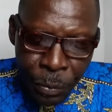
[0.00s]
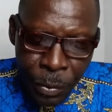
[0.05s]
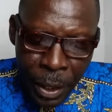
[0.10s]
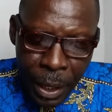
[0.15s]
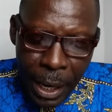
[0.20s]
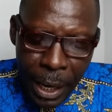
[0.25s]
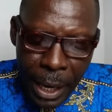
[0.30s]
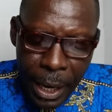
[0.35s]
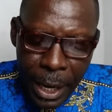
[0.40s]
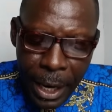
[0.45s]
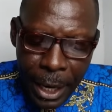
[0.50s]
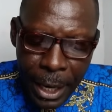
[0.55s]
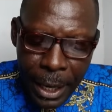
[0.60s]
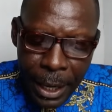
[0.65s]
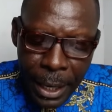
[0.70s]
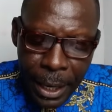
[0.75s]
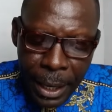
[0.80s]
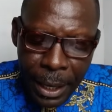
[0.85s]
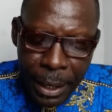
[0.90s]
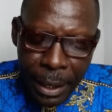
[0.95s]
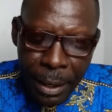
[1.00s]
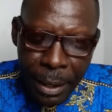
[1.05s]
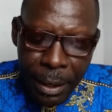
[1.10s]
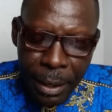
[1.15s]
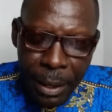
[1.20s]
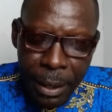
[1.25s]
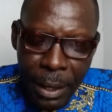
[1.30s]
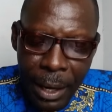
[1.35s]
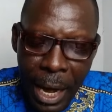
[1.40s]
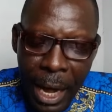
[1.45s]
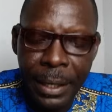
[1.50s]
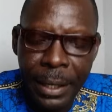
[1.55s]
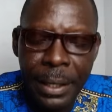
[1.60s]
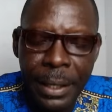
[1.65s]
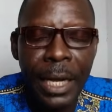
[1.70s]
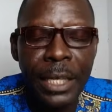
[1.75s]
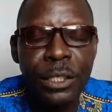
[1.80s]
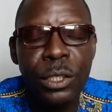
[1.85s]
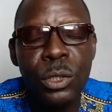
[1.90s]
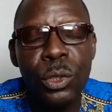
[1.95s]
And
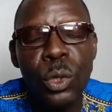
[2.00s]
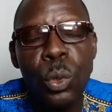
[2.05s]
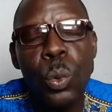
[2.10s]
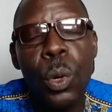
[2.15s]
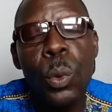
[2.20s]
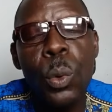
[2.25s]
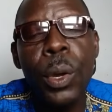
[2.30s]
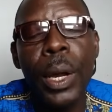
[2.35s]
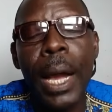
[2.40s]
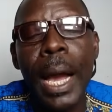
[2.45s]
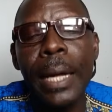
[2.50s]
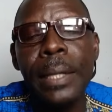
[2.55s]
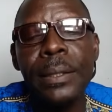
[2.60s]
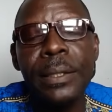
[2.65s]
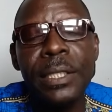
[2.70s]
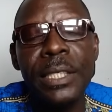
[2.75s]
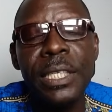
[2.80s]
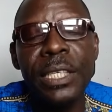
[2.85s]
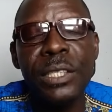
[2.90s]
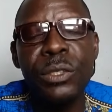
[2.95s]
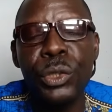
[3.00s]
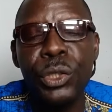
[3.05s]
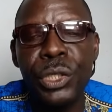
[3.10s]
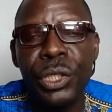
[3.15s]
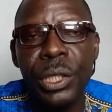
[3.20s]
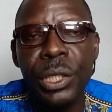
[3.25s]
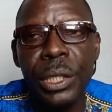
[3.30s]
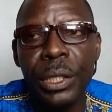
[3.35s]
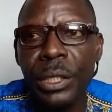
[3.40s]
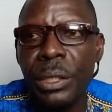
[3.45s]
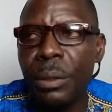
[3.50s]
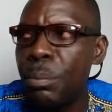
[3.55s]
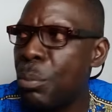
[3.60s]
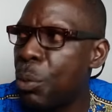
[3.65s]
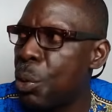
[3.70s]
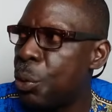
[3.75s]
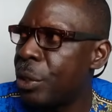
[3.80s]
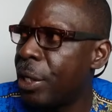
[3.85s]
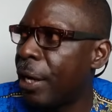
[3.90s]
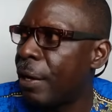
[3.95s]
there's no way we can dissociate
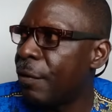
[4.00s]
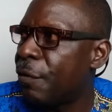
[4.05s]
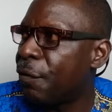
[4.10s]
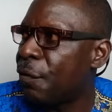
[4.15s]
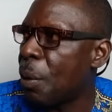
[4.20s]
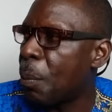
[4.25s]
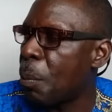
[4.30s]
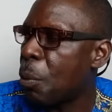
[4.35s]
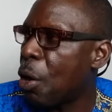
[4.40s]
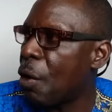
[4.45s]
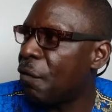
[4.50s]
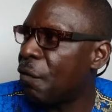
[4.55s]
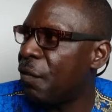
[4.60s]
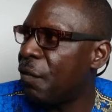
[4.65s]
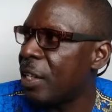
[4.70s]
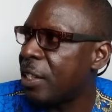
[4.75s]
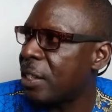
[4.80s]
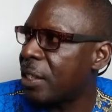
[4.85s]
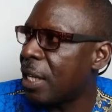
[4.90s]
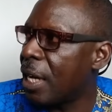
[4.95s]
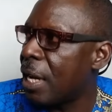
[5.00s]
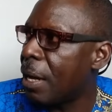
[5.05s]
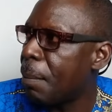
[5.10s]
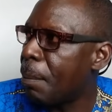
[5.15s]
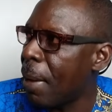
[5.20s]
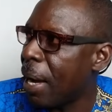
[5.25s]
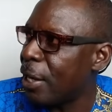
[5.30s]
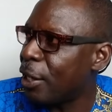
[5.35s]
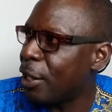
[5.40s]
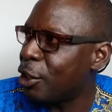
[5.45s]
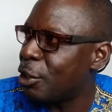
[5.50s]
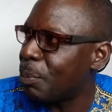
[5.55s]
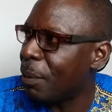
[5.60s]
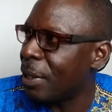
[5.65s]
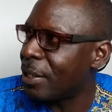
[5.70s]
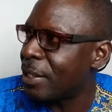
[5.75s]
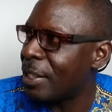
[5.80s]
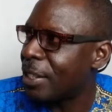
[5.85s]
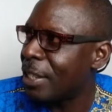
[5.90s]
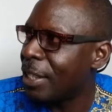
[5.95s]
model from conflict
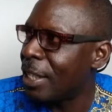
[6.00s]
management.